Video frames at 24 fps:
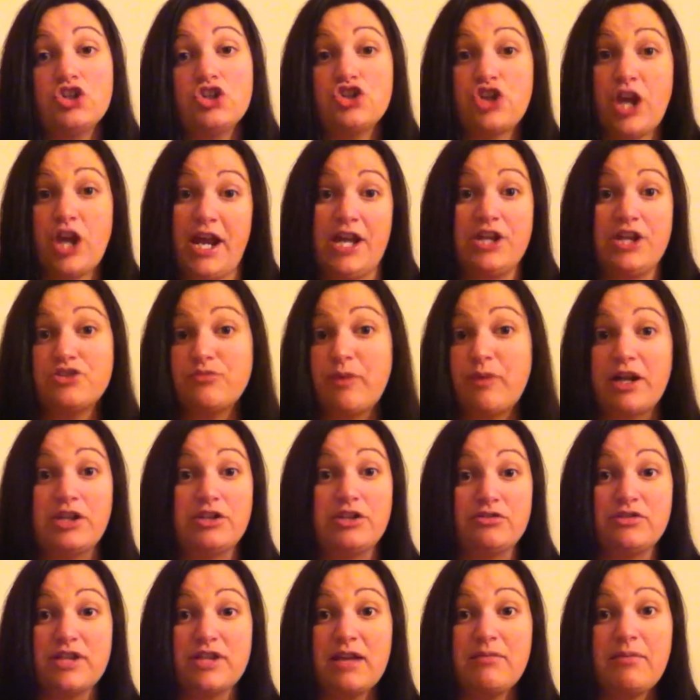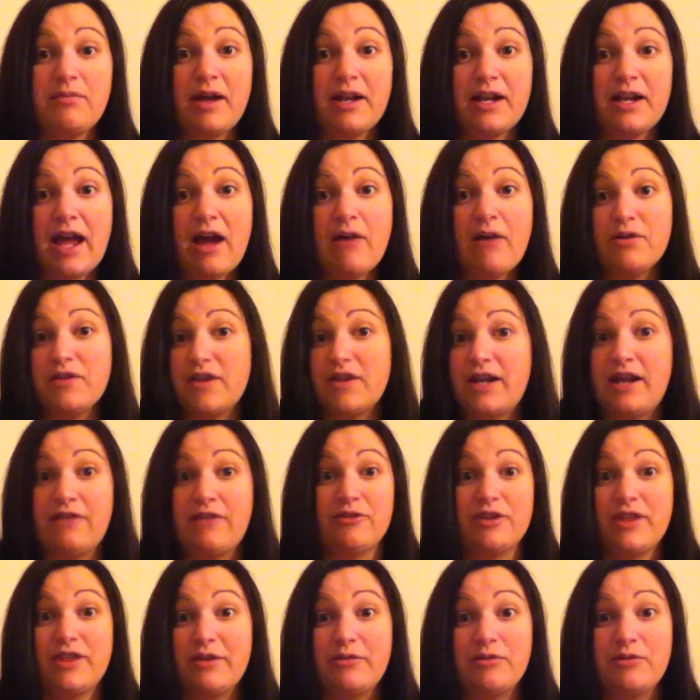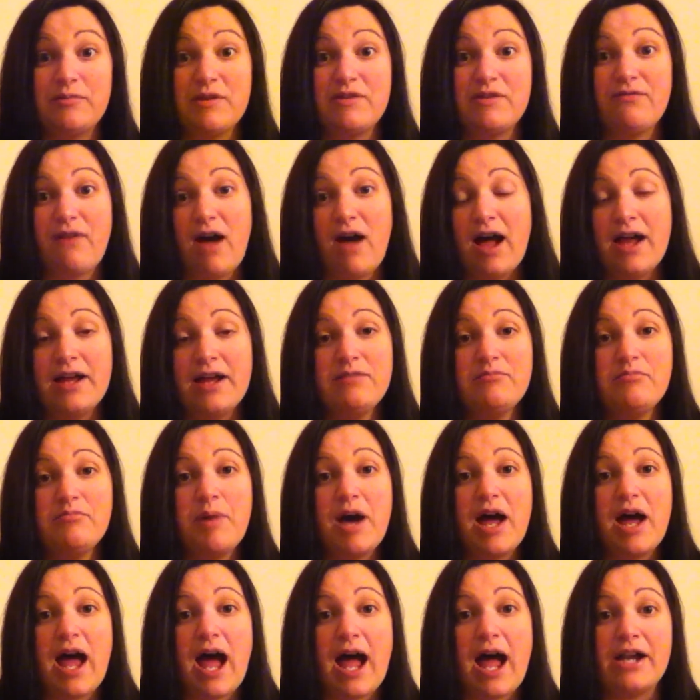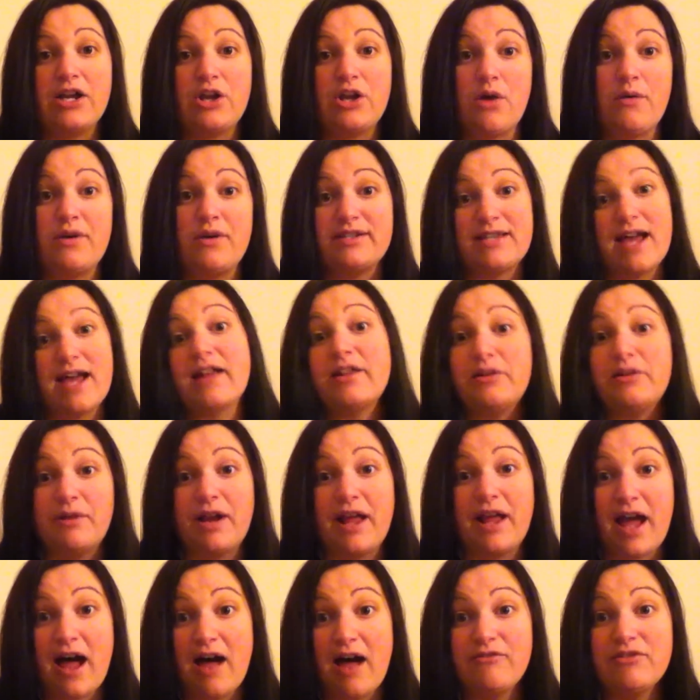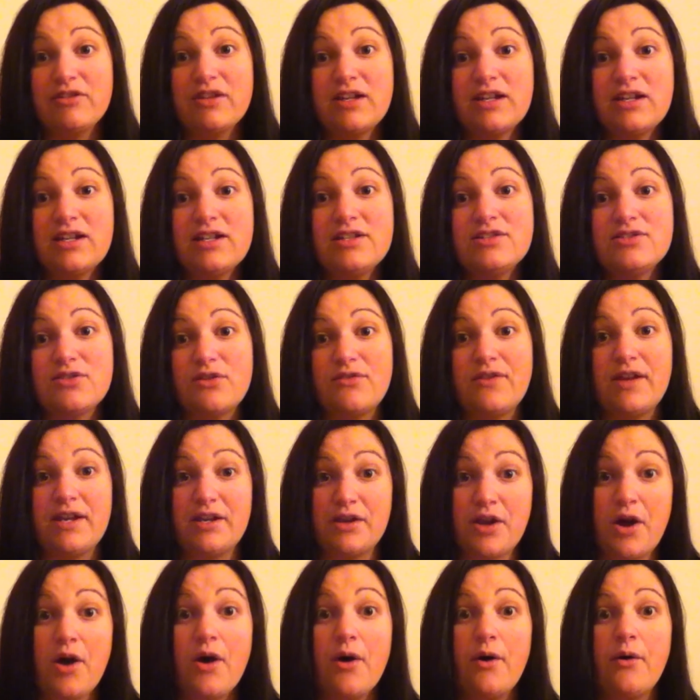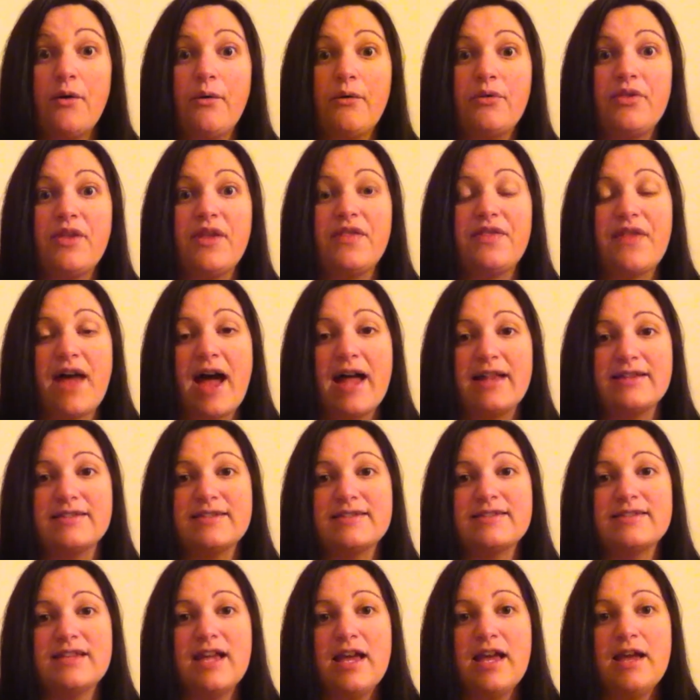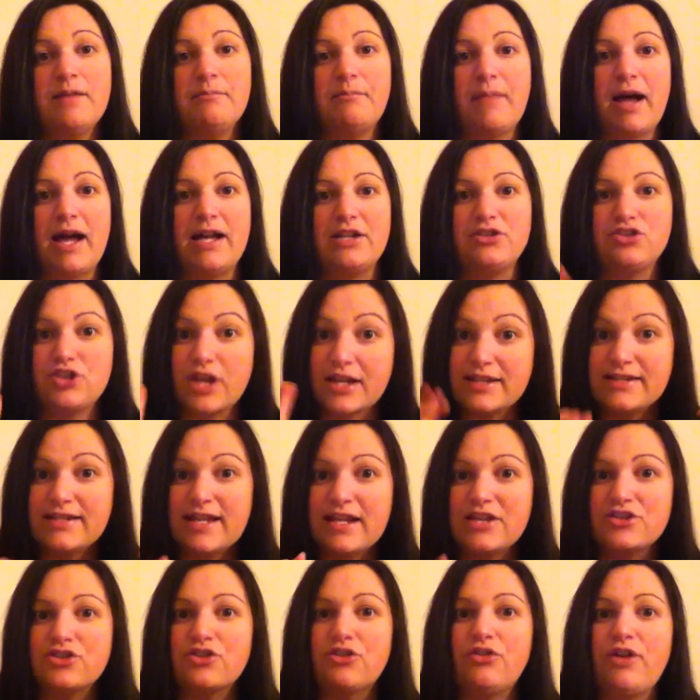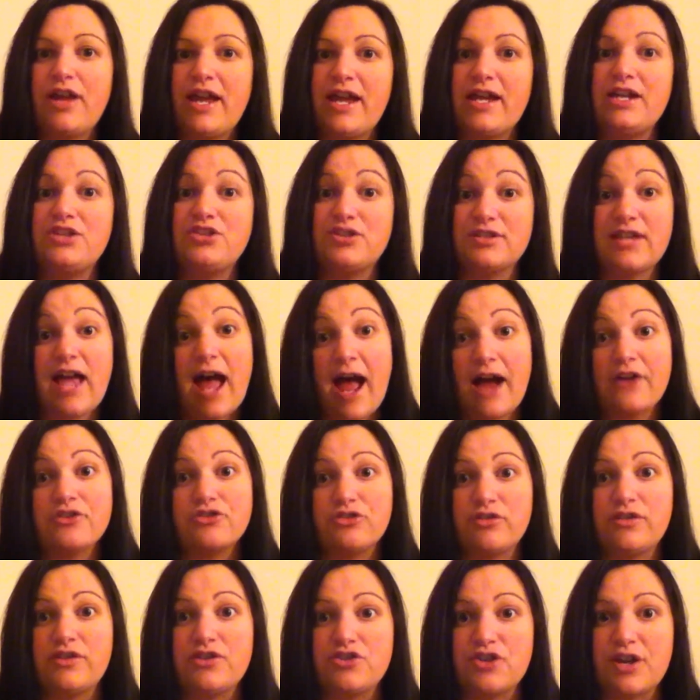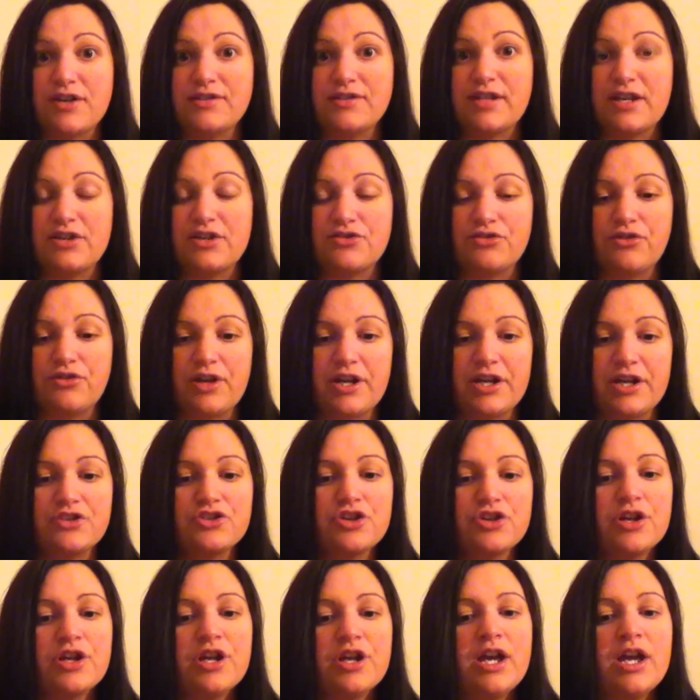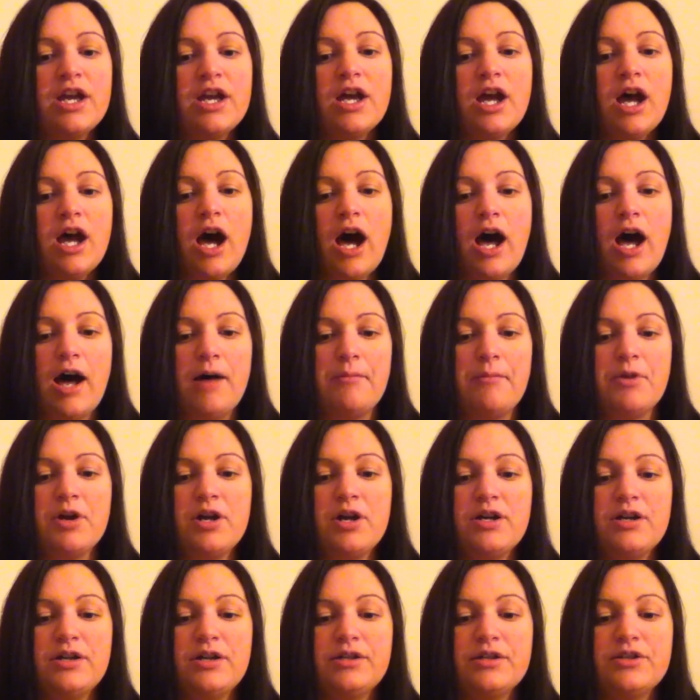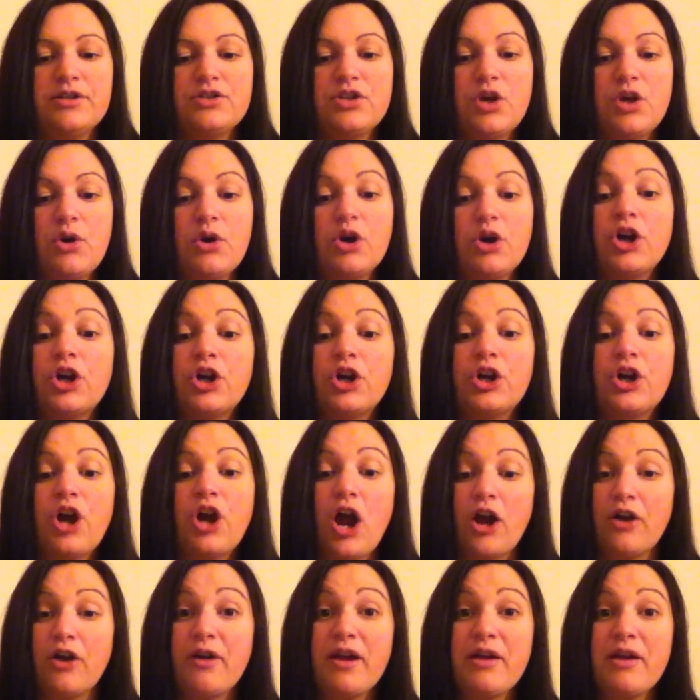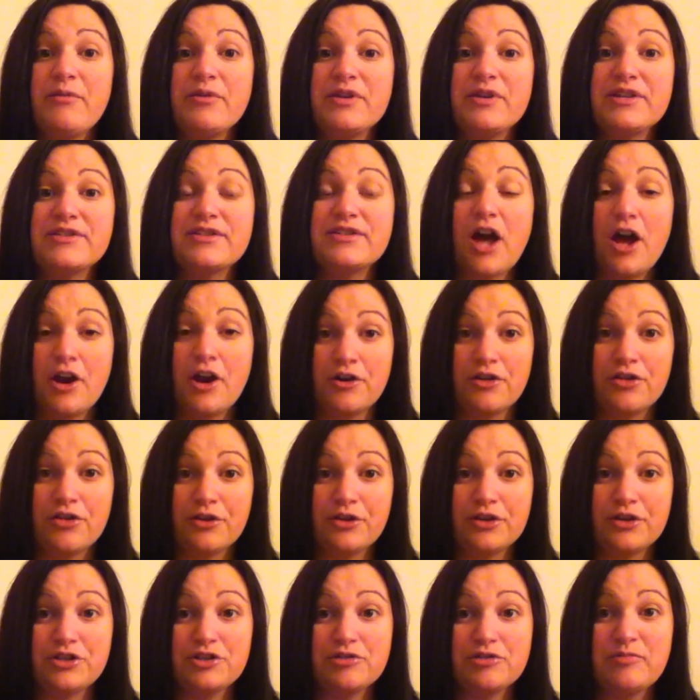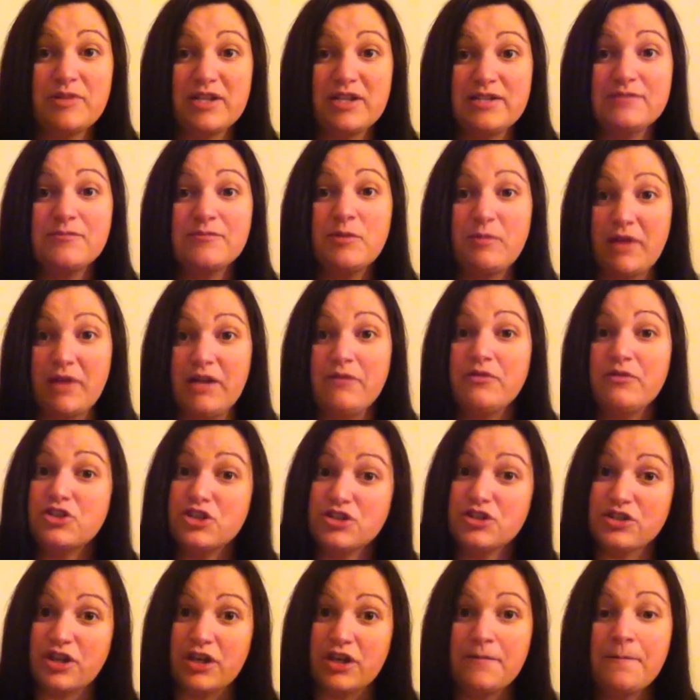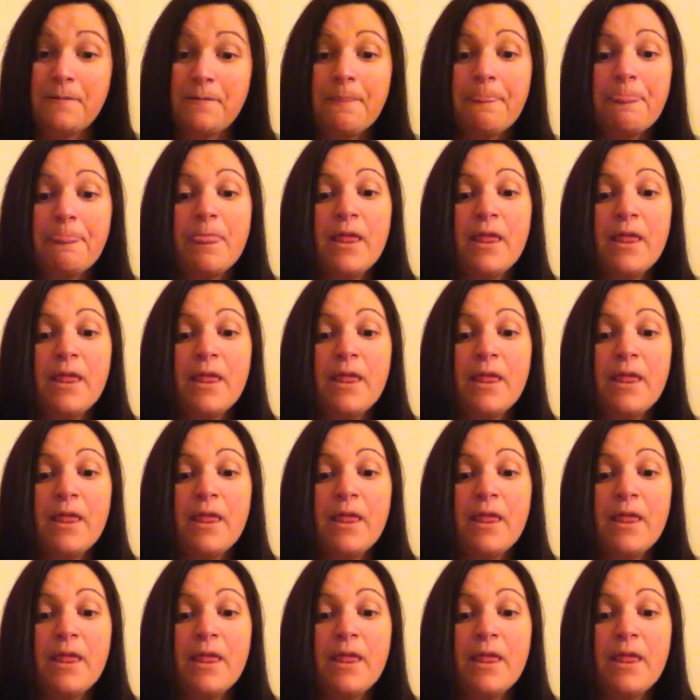changed my due date by now and then everything would be fine, but I know exactly when I ovulated, so they know that that's my gestational age is actually the gestational age. Um, so her heart rate was 132 beats per minute, which is good.